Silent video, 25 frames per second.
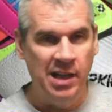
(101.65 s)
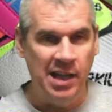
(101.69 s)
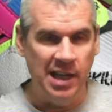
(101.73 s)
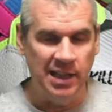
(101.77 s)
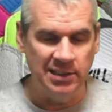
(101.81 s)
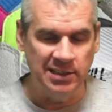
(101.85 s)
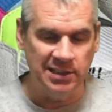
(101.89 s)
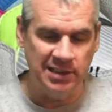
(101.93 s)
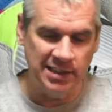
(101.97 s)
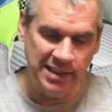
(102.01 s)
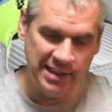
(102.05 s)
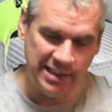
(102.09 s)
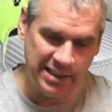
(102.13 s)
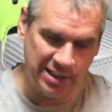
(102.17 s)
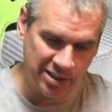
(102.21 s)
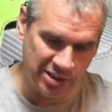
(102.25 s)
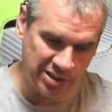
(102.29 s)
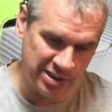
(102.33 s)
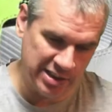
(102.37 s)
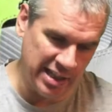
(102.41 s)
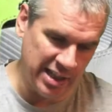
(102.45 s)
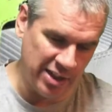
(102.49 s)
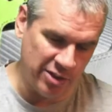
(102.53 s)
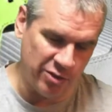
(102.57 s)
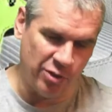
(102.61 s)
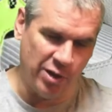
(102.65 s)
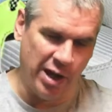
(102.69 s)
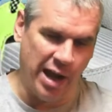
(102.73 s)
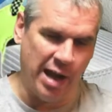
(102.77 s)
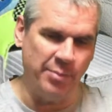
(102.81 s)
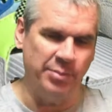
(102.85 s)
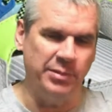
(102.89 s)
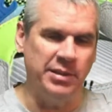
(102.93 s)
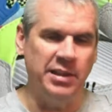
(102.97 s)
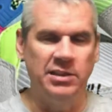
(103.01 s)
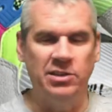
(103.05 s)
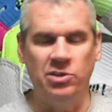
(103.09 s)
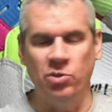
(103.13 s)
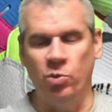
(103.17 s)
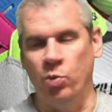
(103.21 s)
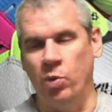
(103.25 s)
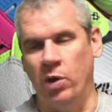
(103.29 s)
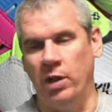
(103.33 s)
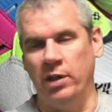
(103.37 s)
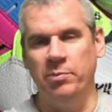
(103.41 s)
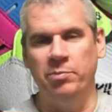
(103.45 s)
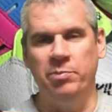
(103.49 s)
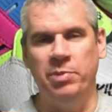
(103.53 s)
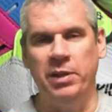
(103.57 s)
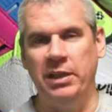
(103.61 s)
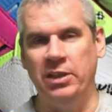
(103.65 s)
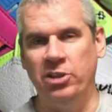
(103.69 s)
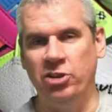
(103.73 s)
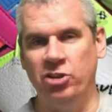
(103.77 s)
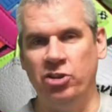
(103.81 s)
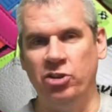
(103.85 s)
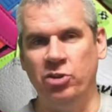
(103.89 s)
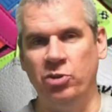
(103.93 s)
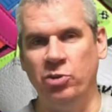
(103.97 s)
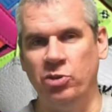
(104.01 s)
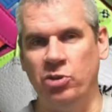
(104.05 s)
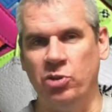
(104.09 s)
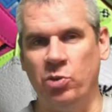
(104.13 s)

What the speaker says: and sneakers getting wrapped into one big shoe.